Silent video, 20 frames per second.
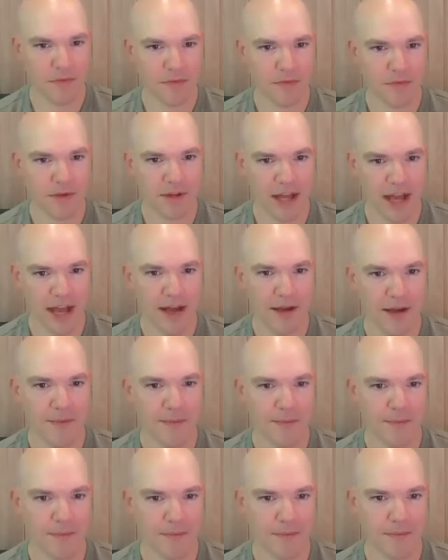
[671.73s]

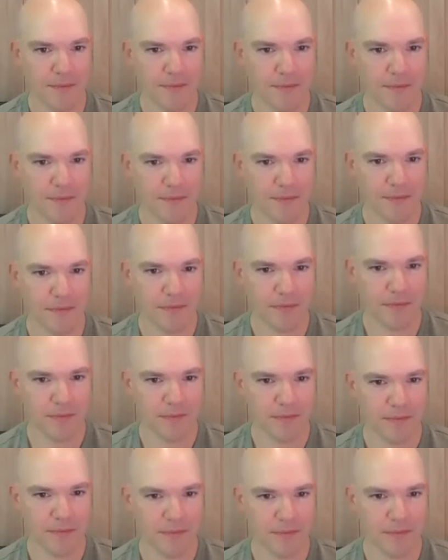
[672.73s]

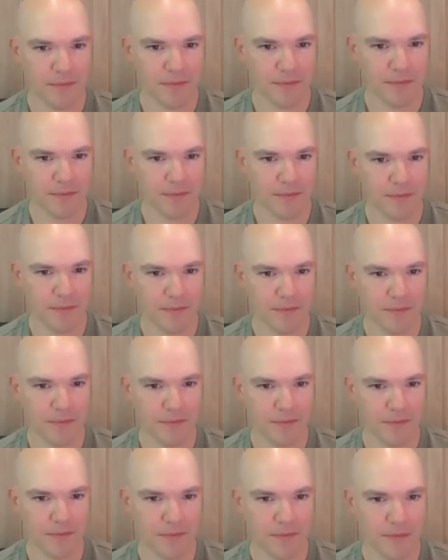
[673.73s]

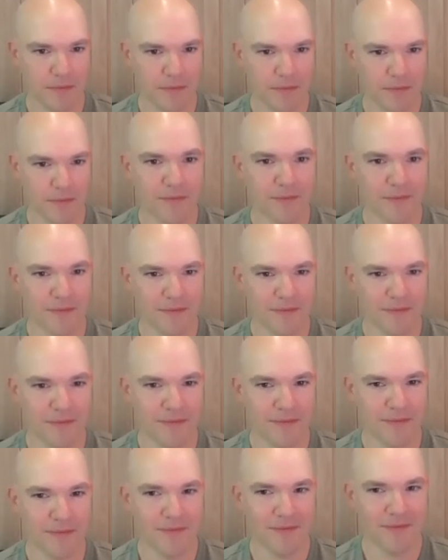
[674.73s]

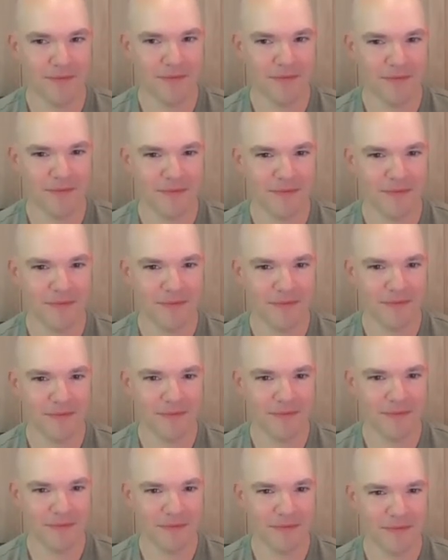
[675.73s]

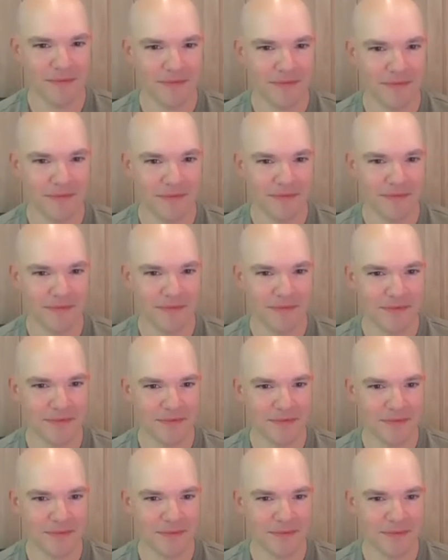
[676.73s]

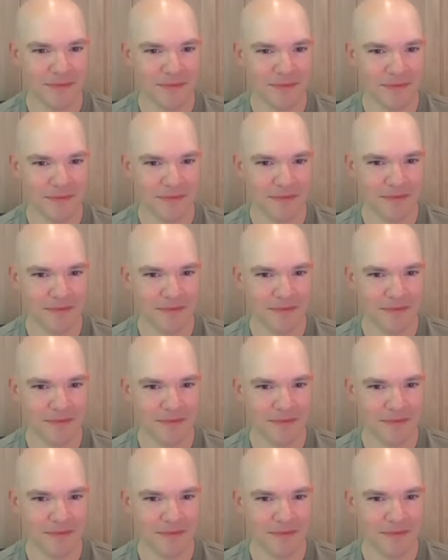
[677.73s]
[no speech]